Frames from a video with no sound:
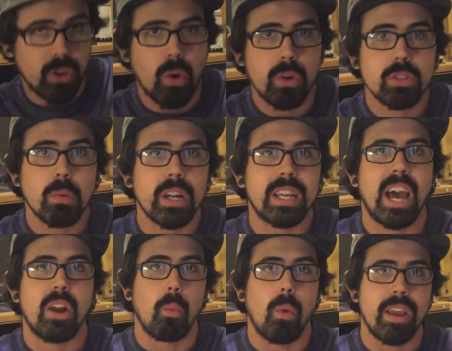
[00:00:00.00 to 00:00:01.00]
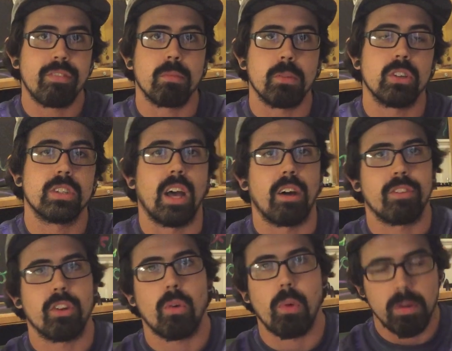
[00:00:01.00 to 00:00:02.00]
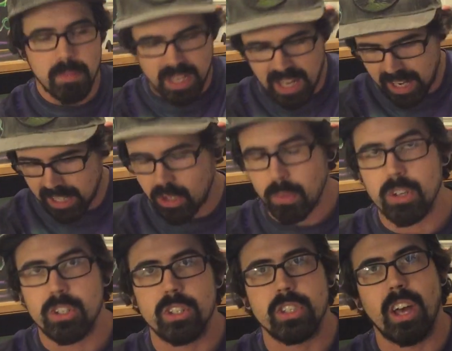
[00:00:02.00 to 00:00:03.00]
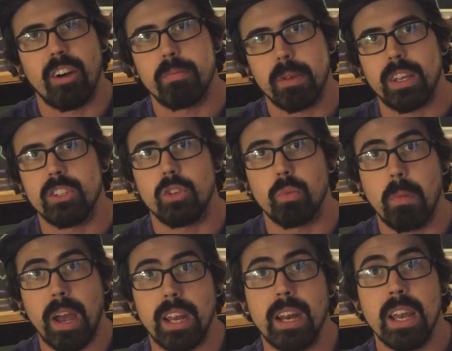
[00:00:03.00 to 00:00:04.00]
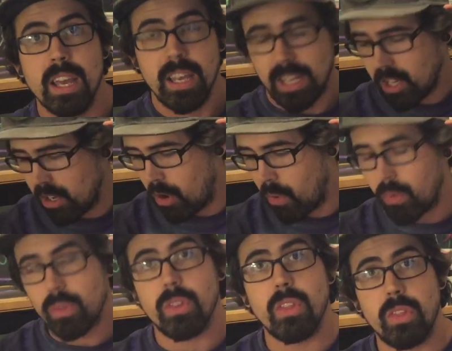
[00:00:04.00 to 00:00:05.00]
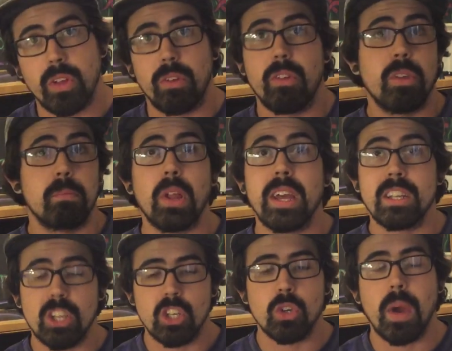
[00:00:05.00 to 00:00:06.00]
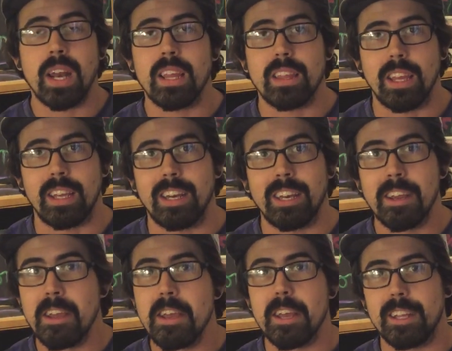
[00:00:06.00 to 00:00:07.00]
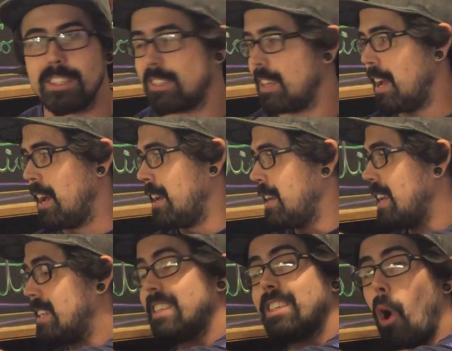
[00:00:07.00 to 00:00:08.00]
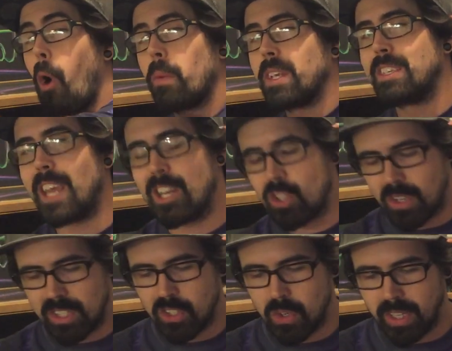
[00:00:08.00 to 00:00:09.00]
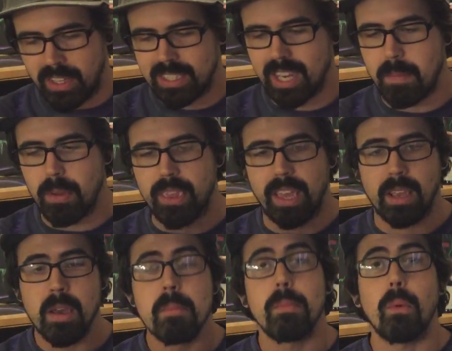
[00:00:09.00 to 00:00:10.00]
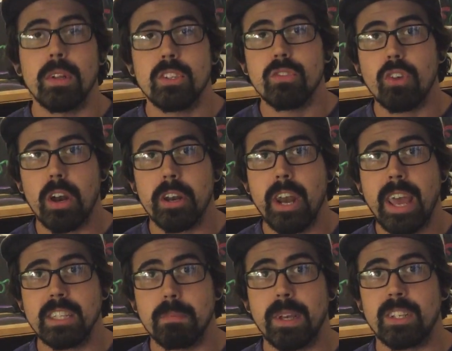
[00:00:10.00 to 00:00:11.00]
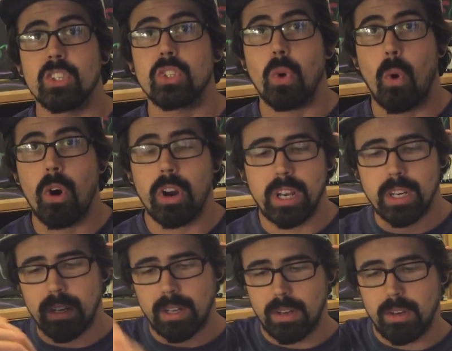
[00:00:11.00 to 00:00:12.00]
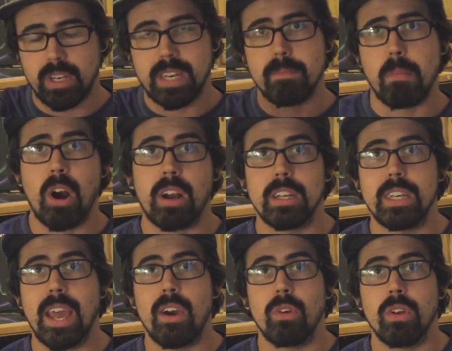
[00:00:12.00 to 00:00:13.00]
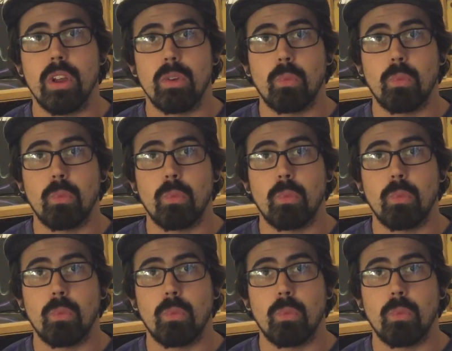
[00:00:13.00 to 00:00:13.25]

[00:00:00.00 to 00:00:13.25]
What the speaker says: you always want to cut away from yourself. You don't want to be cutting towards yourself, because you might, you know, the blade could do anything, and it's always dangerous doing this type of thing. But once you've got a nice big score mark down